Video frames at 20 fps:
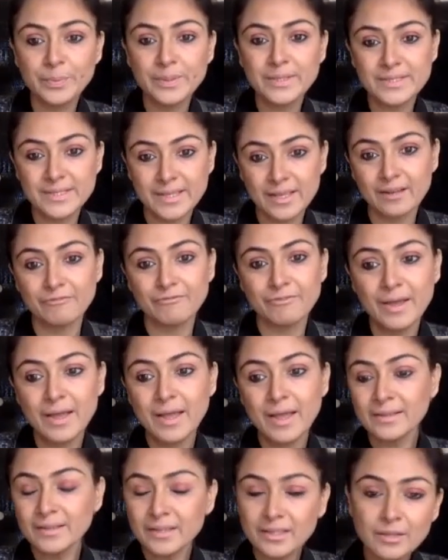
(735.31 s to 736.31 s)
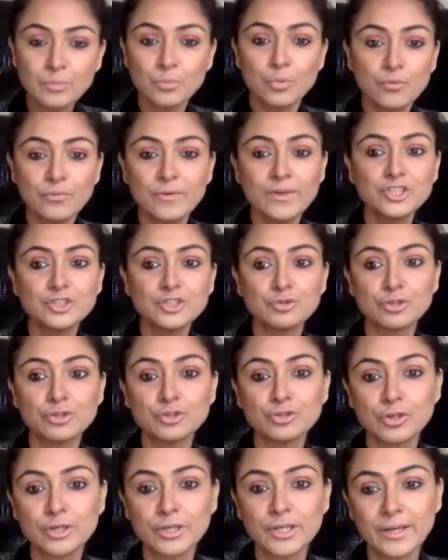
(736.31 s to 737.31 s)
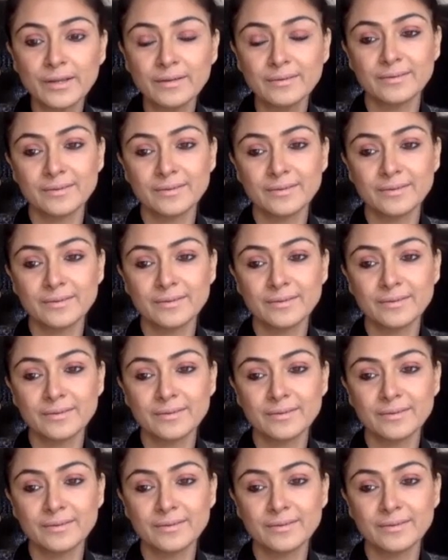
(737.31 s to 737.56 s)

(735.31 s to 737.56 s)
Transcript: itself? Then the movie sure shot hit.